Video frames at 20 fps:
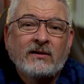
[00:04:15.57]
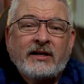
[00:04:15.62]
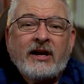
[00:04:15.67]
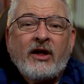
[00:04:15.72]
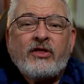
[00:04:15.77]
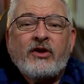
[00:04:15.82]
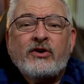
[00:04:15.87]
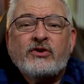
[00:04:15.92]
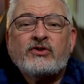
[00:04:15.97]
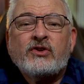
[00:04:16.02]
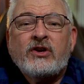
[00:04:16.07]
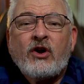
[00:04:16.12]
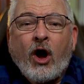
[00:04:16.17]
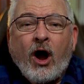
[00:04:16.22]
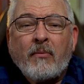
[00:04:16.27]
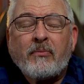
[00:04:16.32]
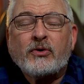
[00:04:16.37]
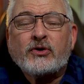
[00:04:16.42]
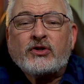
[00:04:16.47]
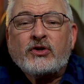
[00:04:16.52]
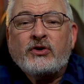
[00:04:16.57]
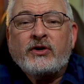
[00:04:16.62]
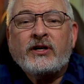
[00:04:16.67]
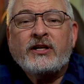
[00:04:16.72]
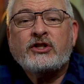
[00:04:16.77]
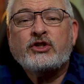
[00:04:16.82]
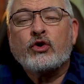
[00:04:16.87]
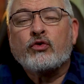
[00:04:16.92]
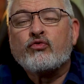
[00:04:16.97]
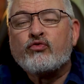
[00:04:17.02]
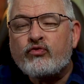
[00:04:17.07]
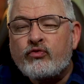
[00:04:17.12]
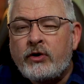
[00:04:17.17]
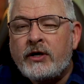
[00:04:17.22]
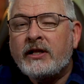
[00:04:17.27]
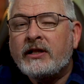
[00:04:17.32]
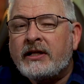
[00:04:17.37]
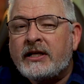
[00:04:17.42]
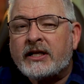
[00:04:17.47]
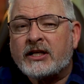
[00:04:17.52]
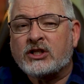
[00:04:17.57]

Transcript: Now, there's an opportunity to really